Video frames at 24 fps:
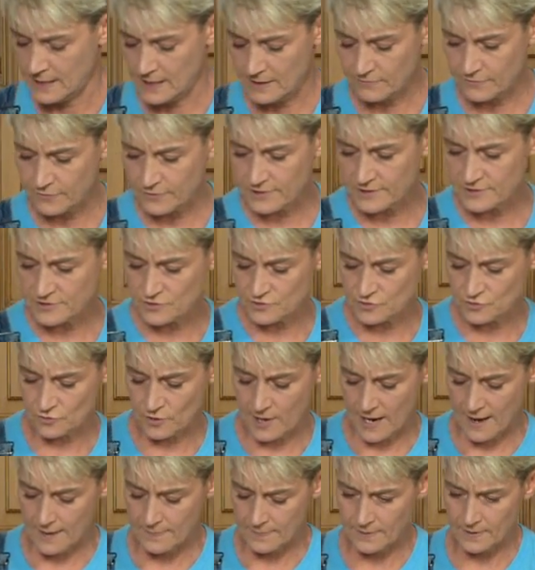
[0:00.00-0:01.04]
And for this
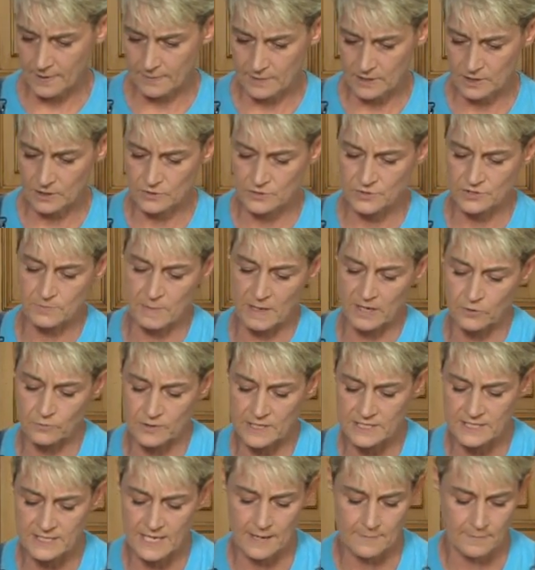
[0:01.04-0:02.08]
strap, I'm going to use my
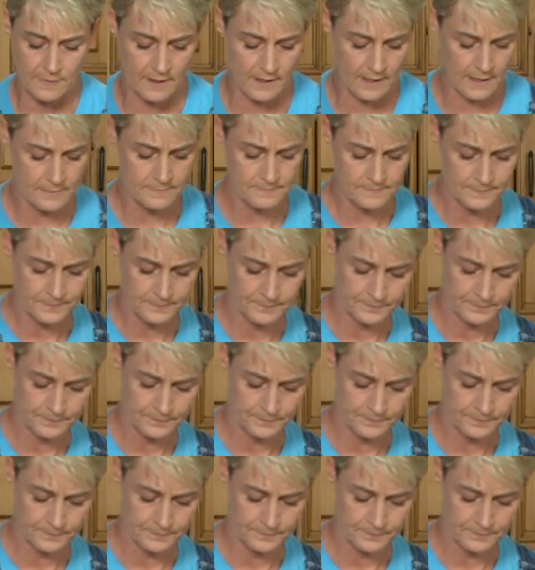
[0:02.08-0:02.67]
green tape again.